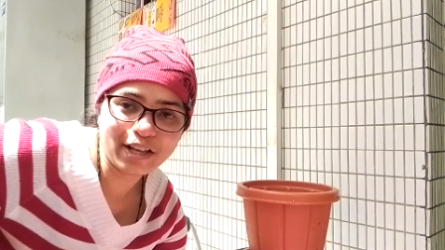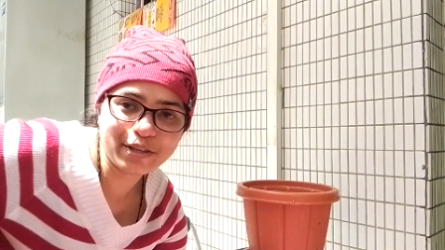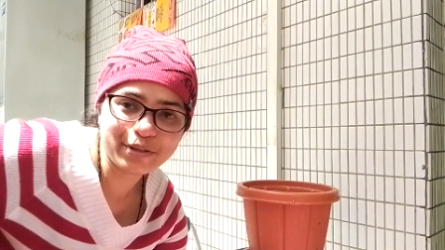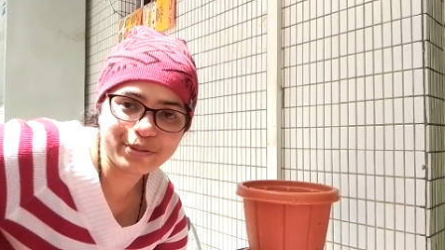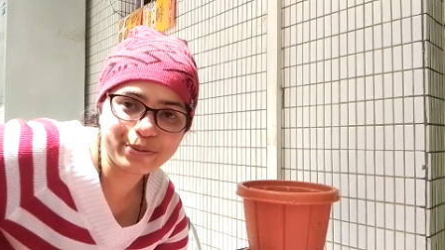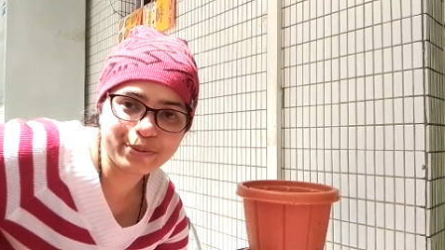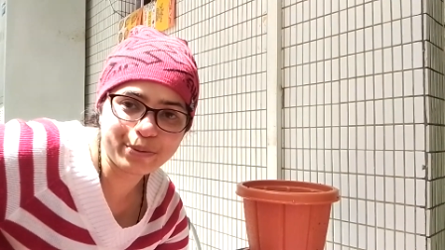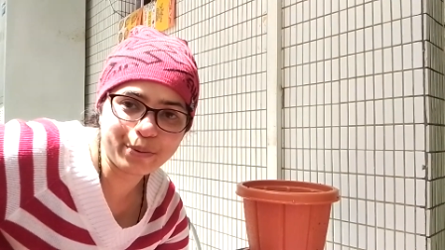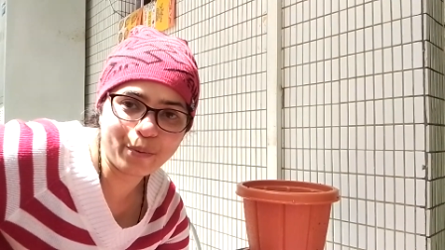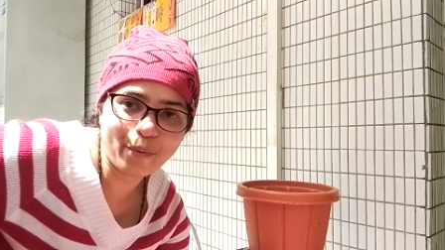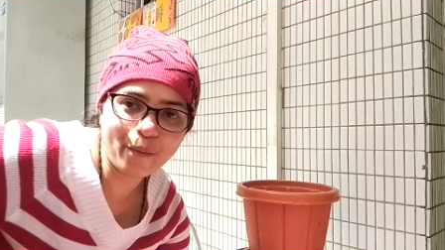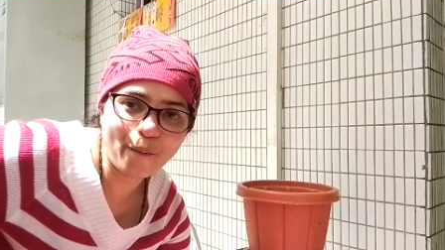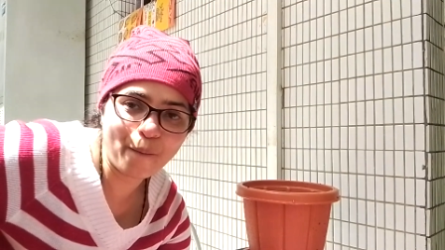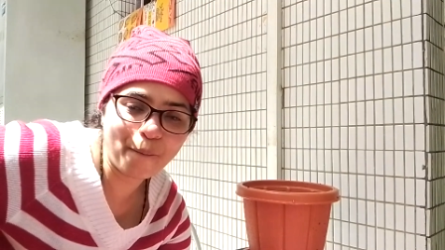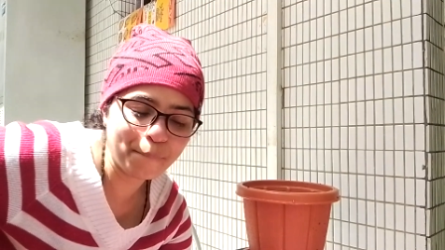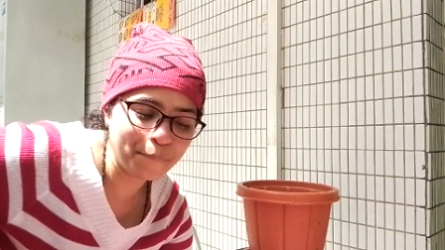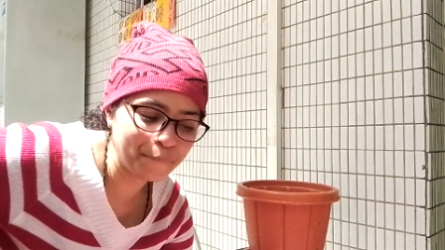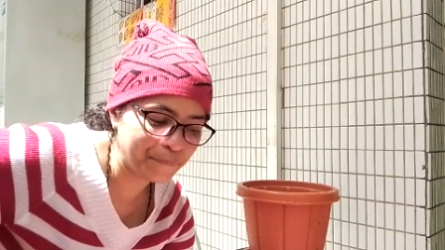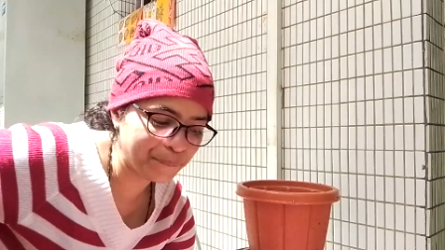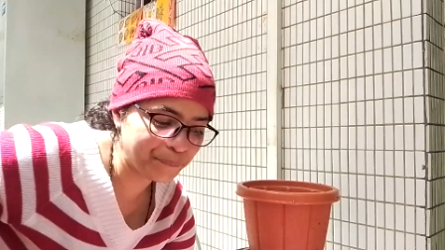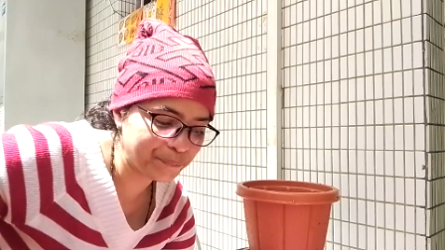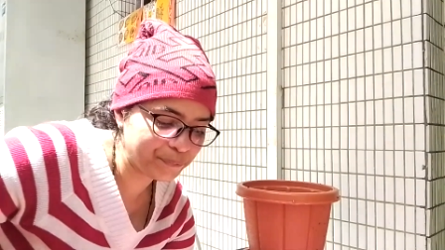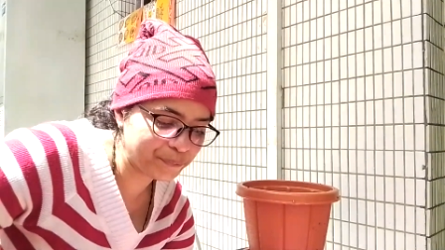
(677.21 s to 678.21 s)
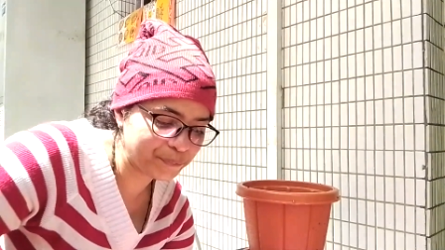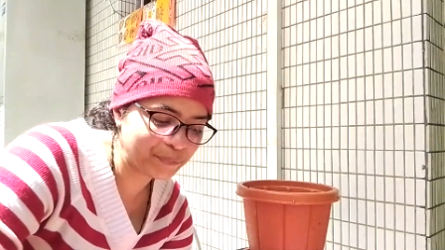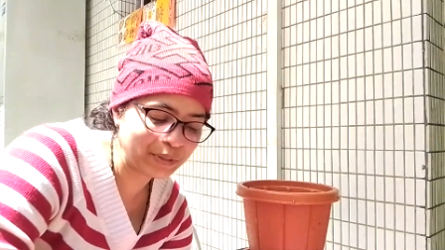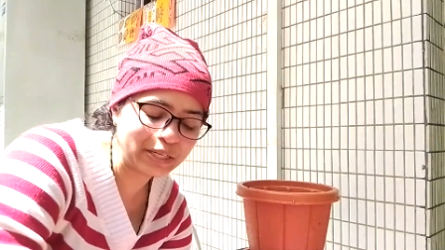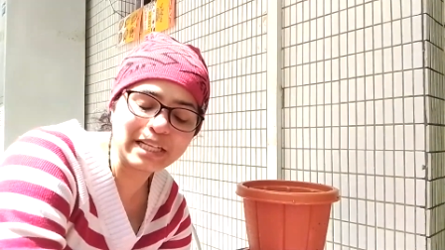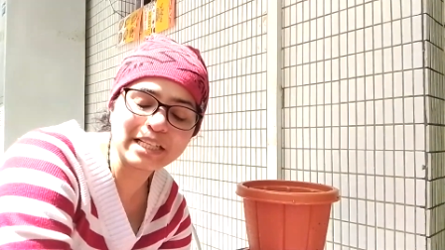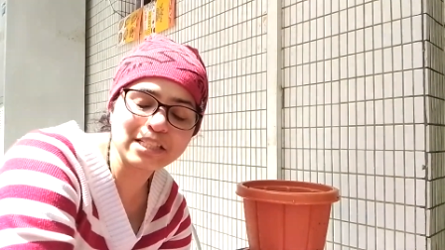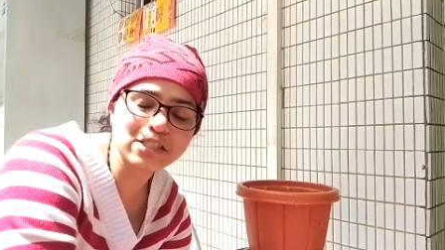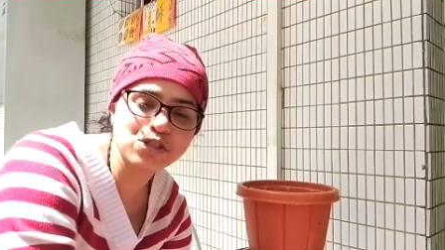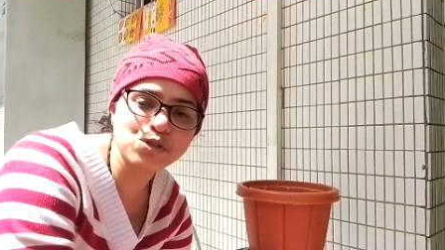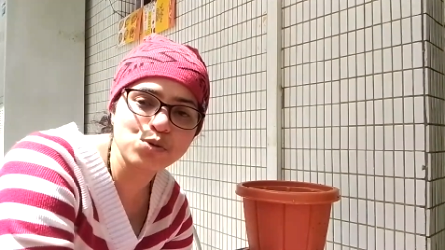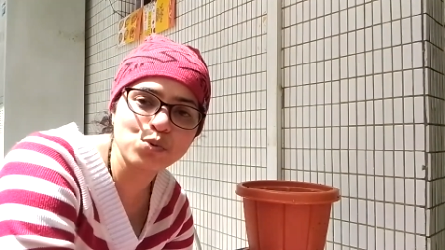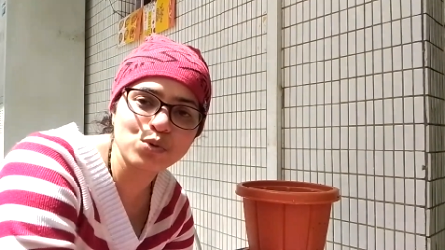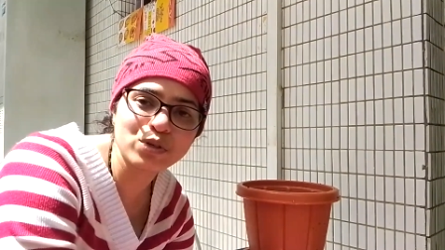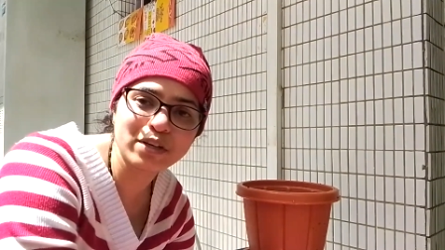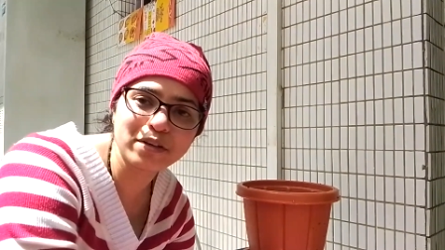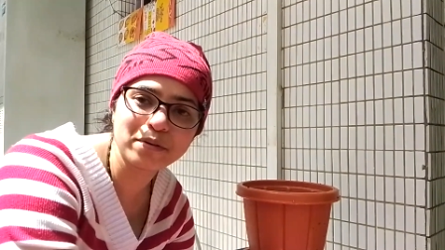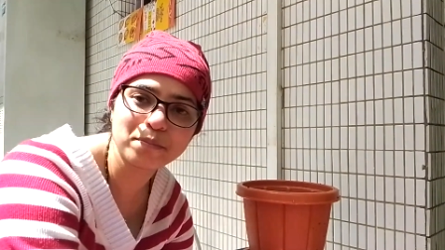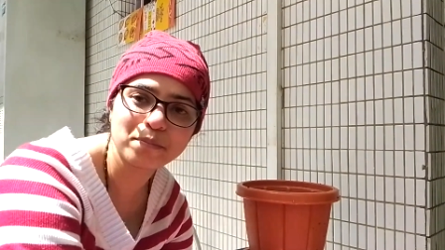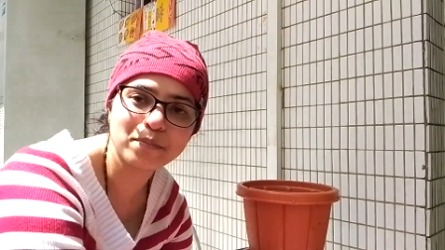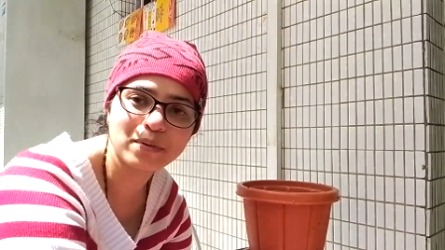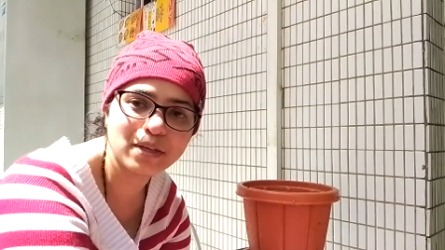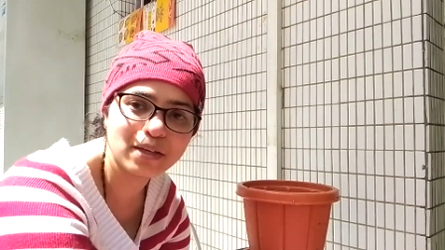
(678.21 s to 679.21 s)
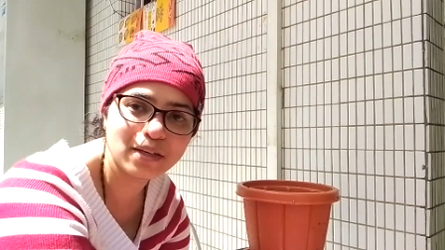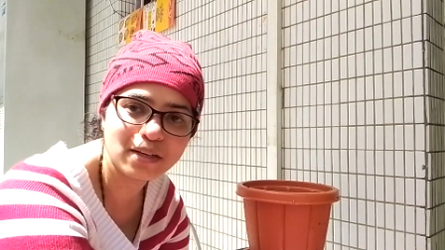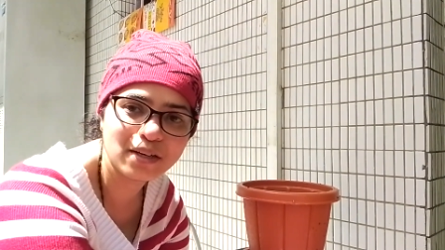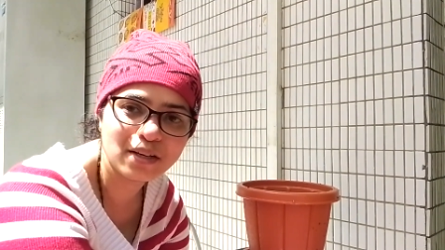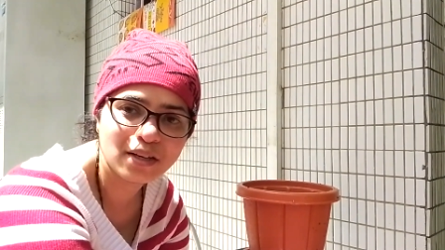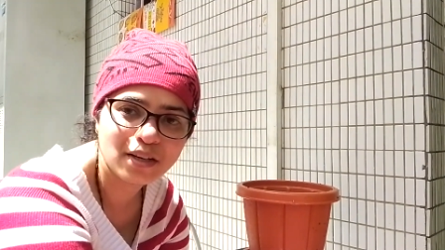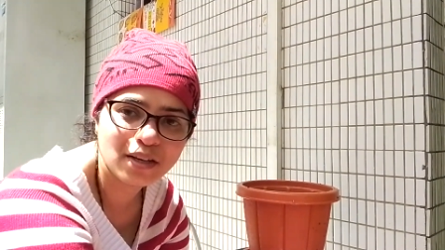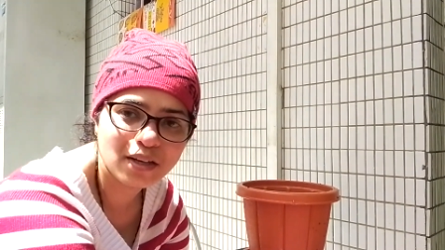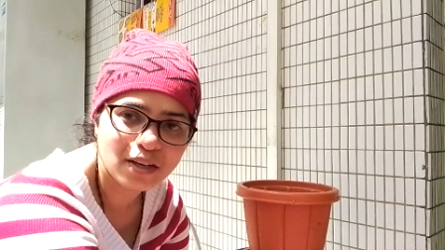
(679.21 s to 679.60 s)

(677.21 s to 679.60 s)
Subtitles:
So please do give me